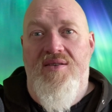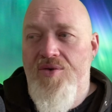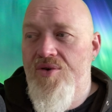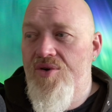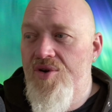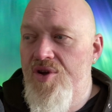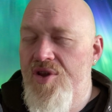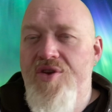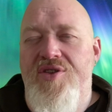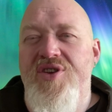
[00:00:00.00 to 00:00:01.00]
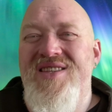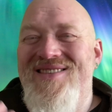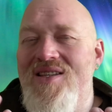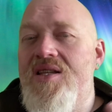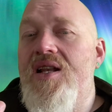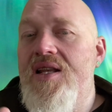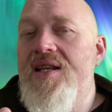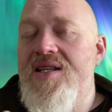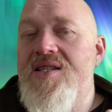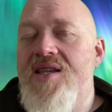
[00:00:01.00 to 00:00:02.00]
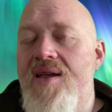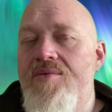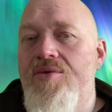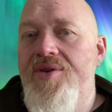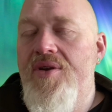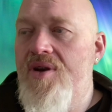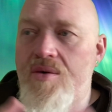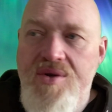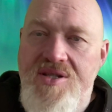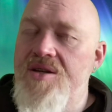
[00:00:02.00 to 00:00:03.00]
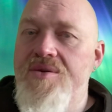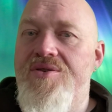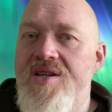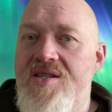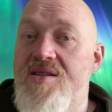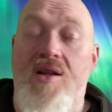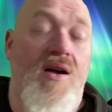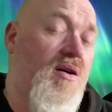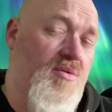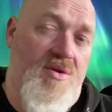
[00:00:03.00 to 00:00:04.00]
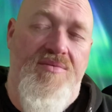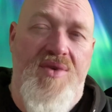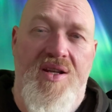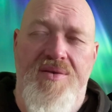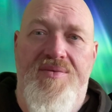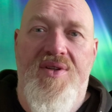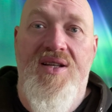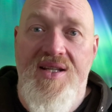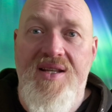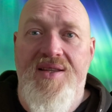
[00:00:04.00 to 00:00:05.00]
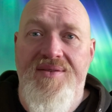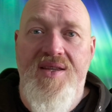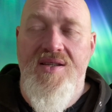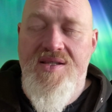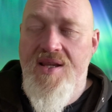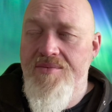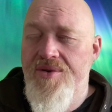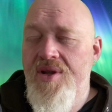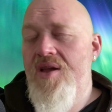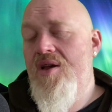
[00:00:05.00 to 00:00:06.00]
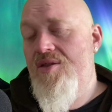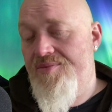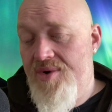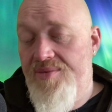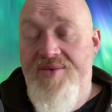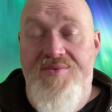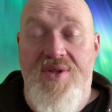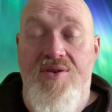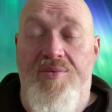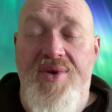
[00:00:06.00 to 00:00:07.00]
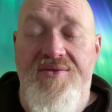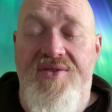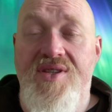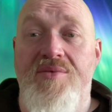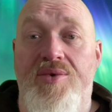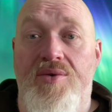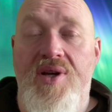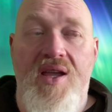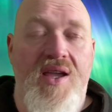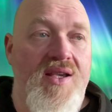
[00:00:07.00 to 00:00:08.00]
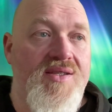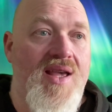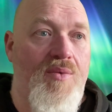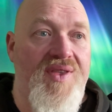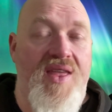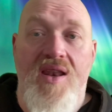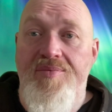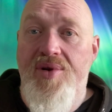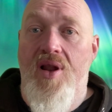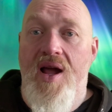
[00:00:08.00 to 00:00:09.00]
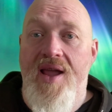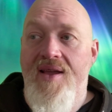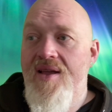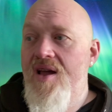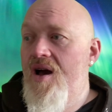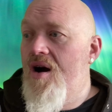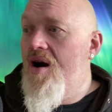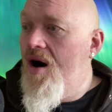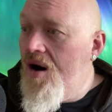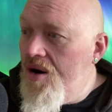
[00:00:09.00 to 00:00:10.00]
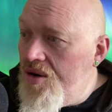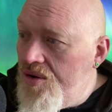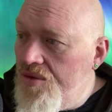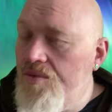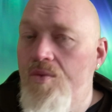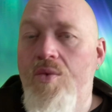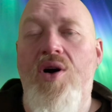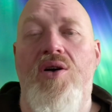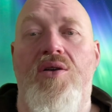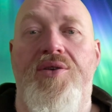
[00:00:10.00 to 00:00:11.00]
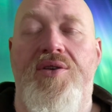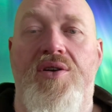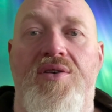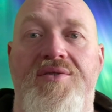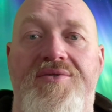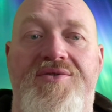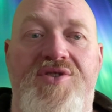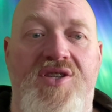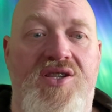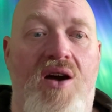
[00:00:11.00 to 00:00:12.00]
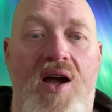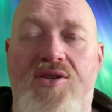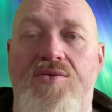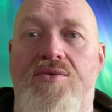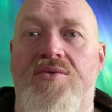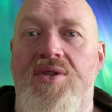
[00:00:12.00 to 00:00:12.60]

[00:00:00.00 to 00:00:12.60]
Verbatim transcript: or that, that, are clearly disabled. No one's going to address it. It's like, oh, well, you know, clearly they're disabled. The problem is with it not being visible is that we then apply a whole world of societal,